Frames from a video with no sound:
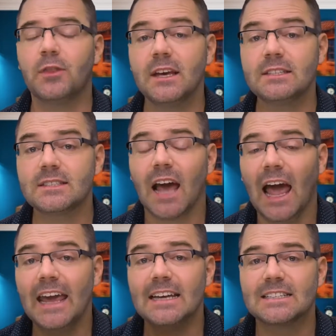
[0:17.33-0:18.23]
This
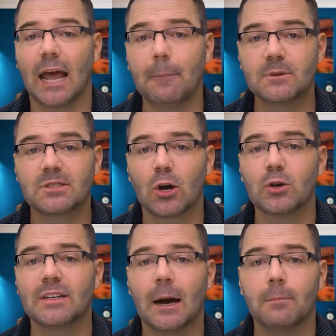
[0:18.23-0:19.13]
is
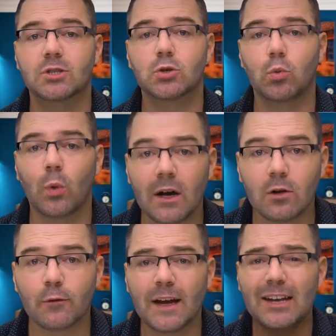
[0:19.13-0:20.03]
episode number
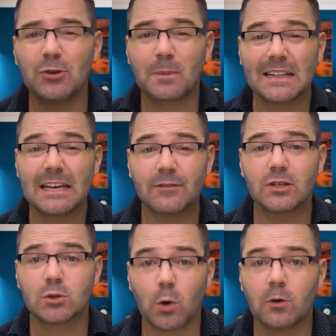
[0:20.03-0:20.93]
12. Can you believe
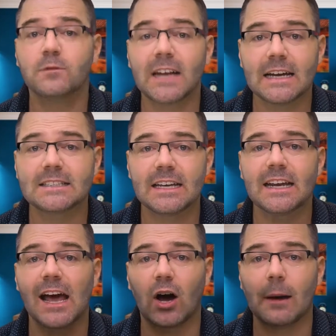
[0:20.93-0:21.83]
it? 12 days
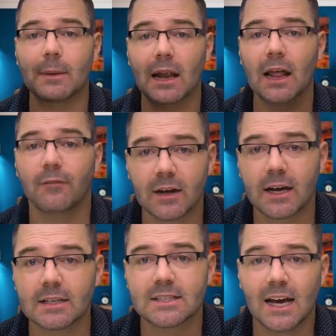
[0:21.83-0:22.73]
in and I'm loving
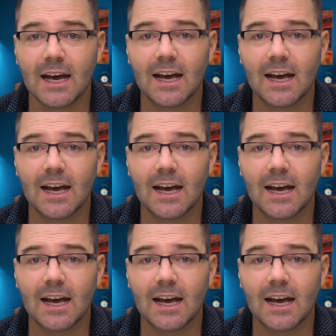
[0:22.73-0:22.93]
it.